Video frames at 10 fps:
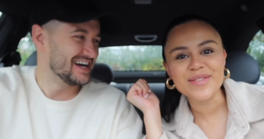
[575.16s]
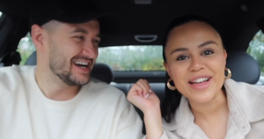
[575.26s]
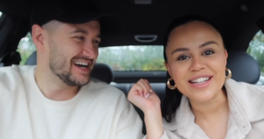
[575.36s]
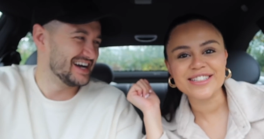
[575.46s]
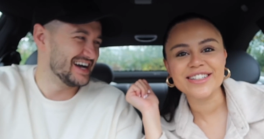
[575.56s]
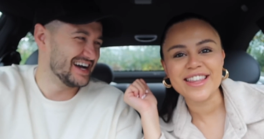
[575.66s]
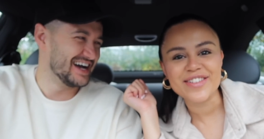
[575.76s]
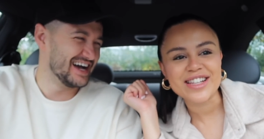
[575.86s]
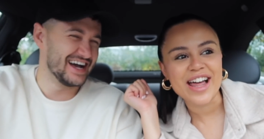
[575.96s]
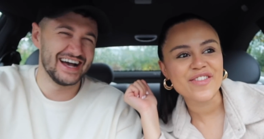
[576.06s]
Speaker 1: We made sure
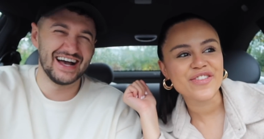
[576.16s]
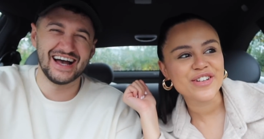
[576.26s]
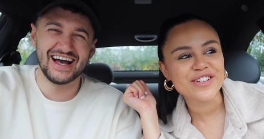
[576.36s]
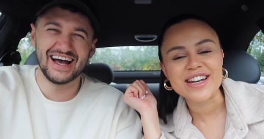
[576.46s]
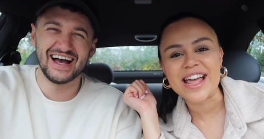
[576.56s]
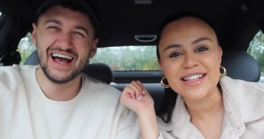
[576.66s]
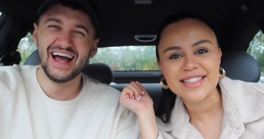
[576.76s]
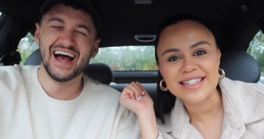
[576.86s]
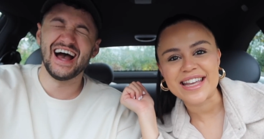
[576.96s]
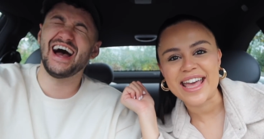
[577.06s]
there was like food next
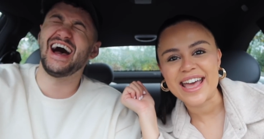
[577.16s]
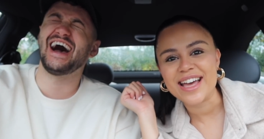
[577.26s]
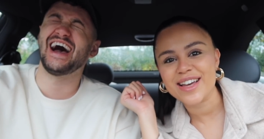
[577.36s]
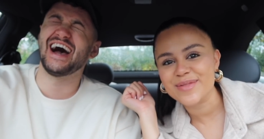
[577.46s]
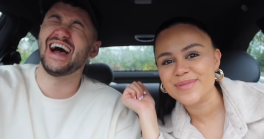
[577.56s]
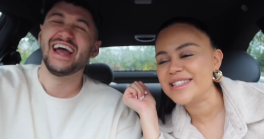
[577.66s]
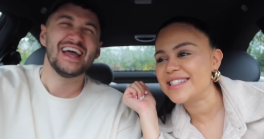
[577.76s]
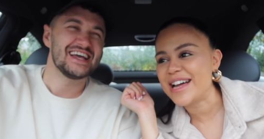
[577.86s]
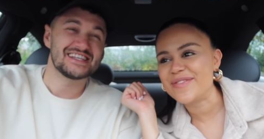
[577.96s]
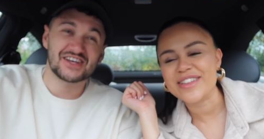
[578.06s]
to him.
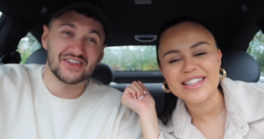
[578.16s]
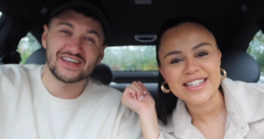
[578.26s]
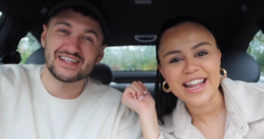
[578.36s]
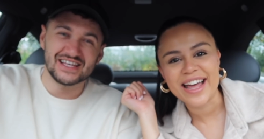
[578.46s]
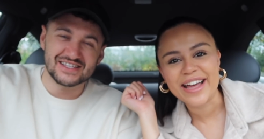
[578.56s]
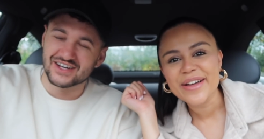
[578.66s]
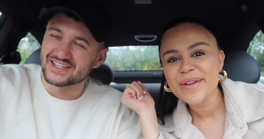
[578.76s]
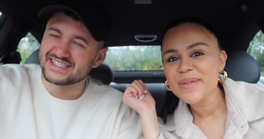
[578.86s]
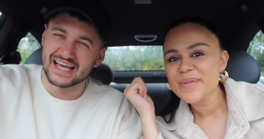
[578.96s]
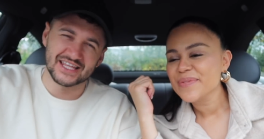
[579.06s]
He's
Speaker 2: got
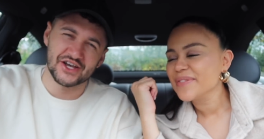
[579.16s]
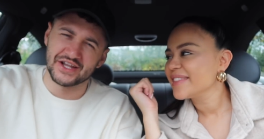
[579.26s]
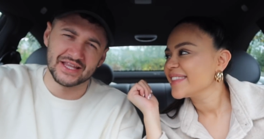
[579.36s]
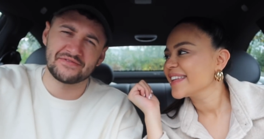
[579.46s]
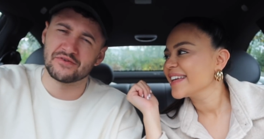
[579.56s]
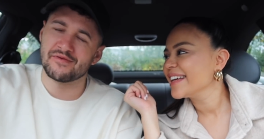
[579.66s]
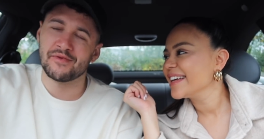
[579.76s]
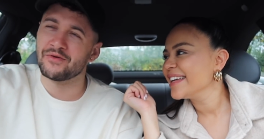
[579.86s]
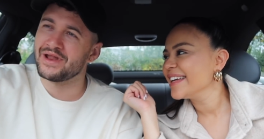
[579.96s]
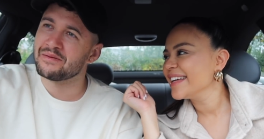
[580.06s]
the telly on. I left the
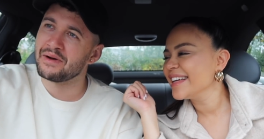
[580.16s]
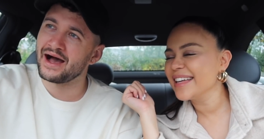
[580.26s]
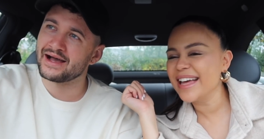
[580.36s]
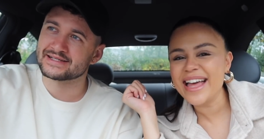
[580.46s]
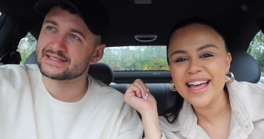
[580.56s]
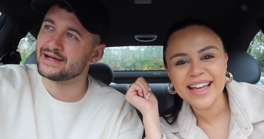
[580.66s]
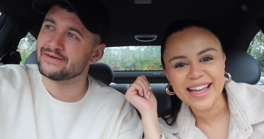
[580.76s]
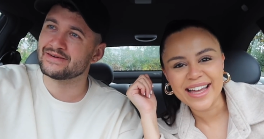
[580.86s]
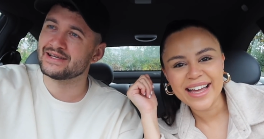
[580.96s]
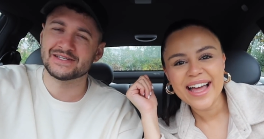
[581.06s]
remote nearby,
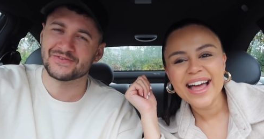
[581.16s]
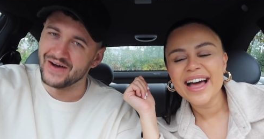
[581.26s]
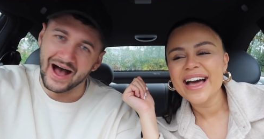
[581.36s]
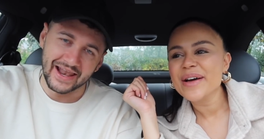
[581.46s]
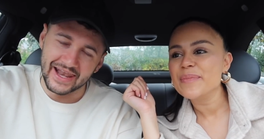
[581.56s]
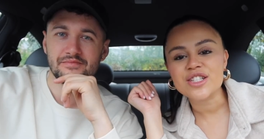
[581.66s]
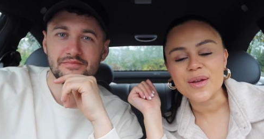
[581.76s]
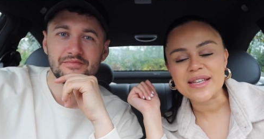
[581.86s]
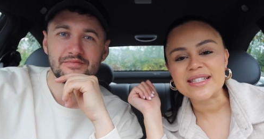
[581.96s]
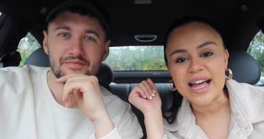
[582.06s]
so he's fine.
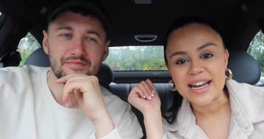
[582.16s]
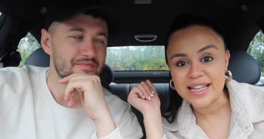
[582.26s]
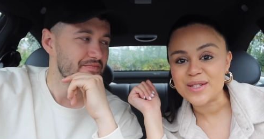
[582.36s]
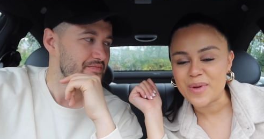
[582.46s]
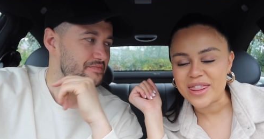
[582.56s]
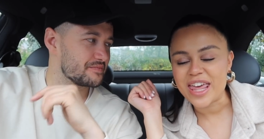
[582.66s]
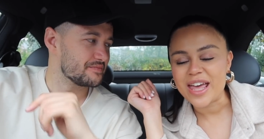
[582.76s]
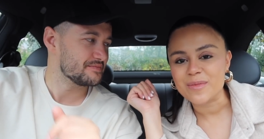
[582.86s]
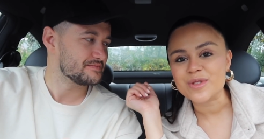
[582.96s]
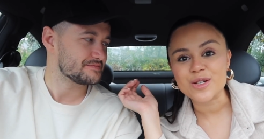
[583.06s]
Speaker 1: So his nan is with
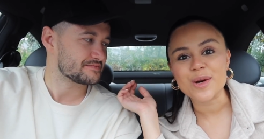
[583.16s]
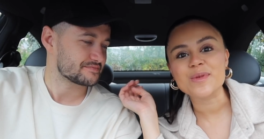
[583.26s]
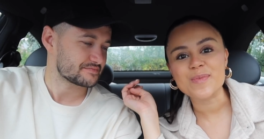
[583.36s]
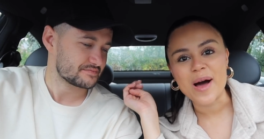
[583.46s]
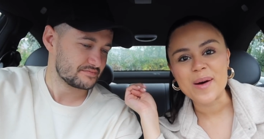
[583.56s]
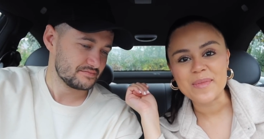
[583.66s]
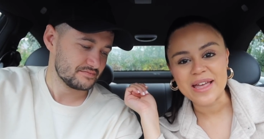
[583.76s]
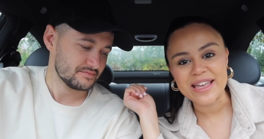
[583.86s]
him. So Tom's mum